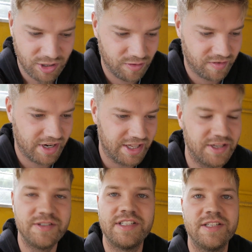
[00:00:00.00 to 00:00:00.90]
over and
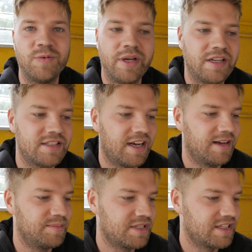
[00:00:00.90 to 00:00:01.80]
used as wheel
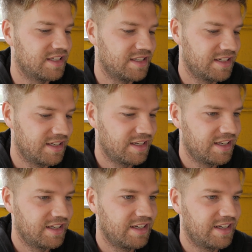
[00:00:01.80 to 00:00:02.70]
tubs,
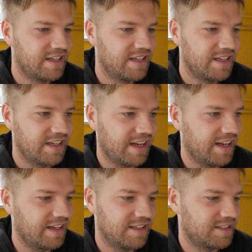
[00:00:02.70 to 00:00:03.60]

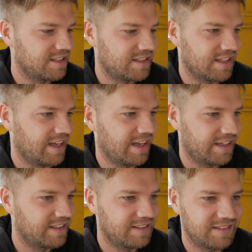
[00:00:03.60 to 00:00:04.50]
and just like,
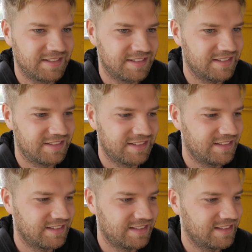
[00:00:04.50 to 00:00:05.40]

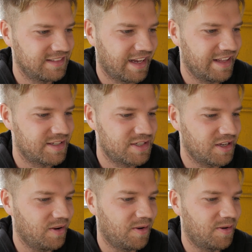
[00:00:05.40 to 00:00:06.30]
it's
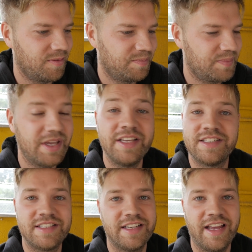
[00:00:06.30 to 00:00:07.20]
so
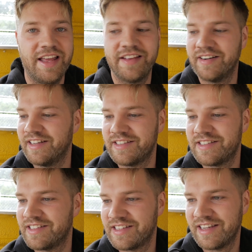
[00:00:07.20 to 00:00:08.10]
pieced together.
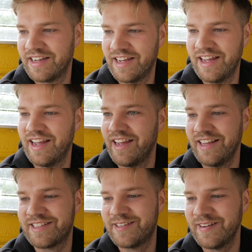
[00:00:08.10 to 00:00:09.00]
It's
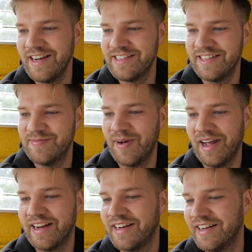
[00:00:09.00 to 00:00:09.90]
crazy, but